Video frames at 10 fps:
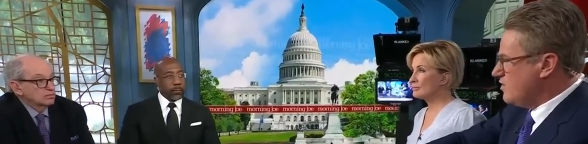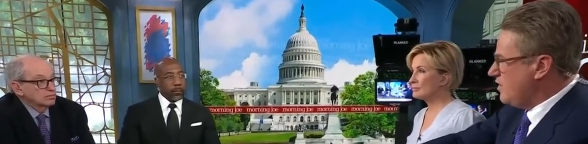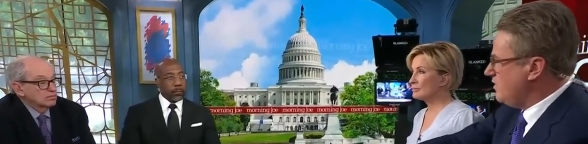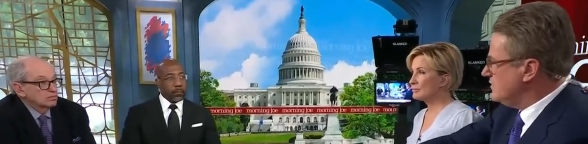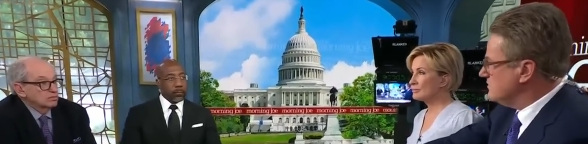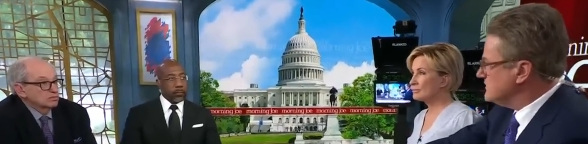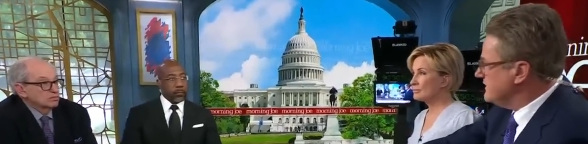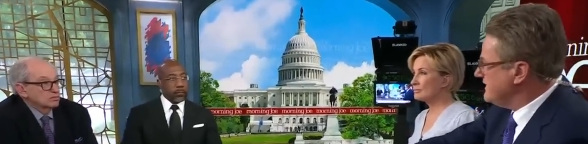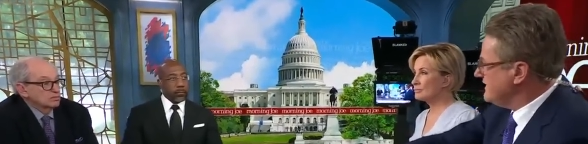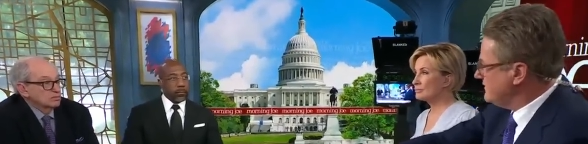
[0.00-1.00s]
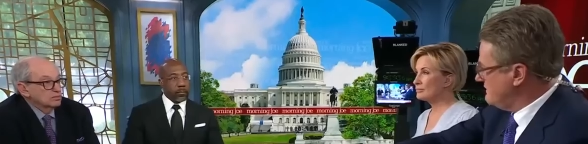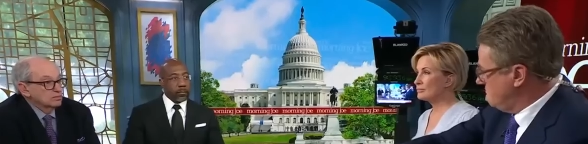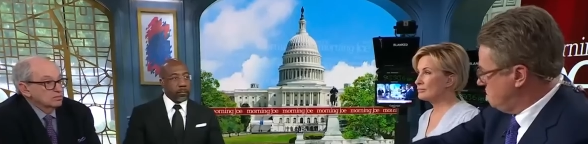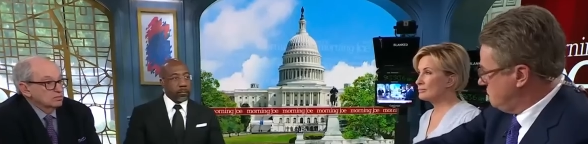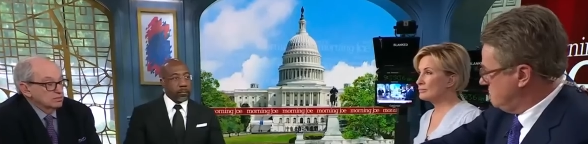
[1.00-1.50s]
Speaker 1: call to get
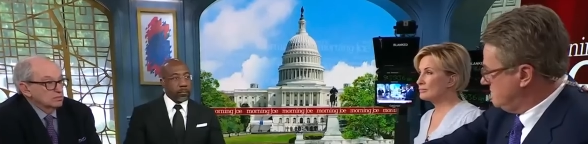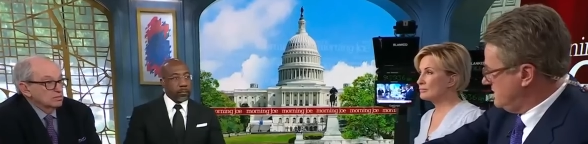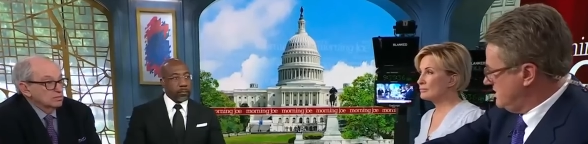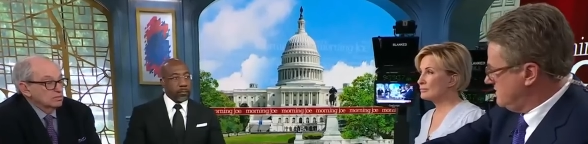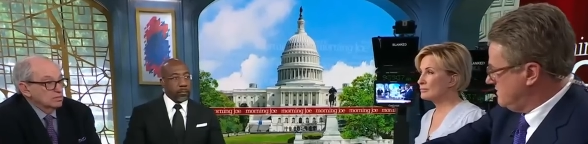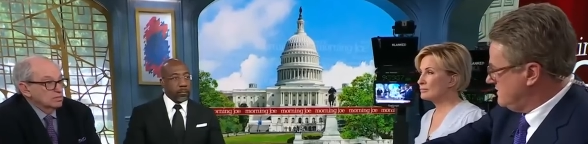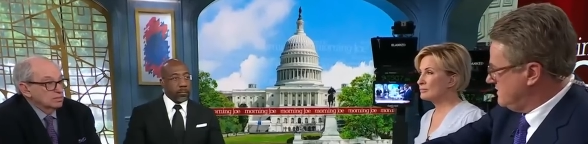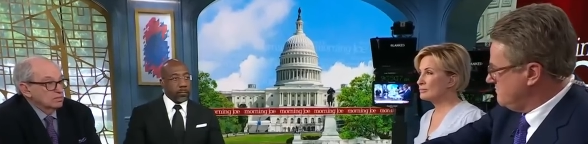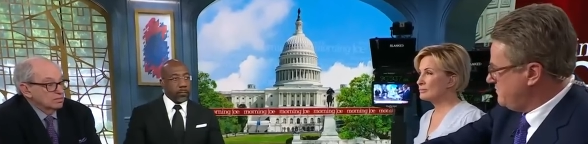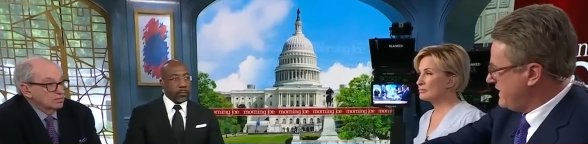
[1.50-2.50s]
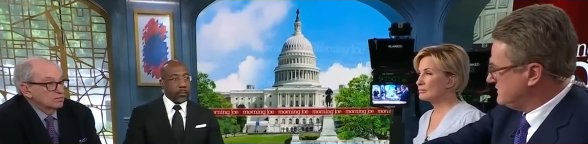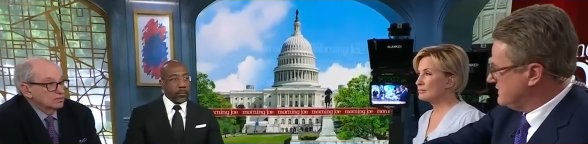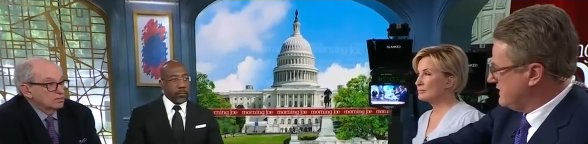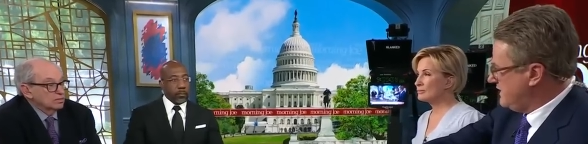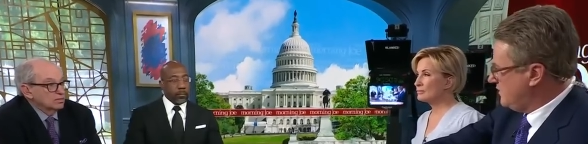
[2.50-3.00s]
them
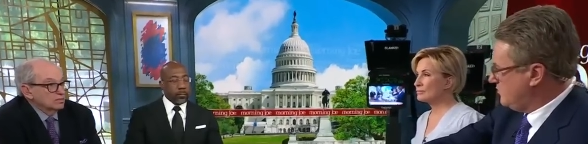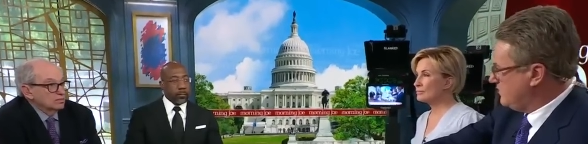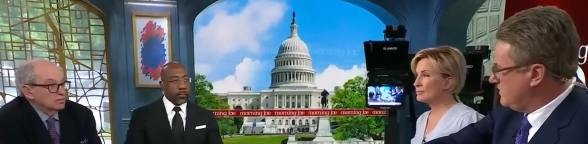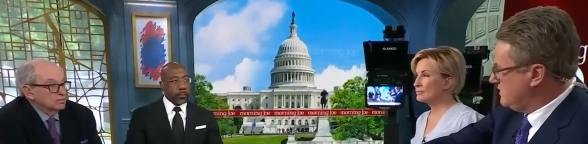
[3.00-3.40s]
inpatient help.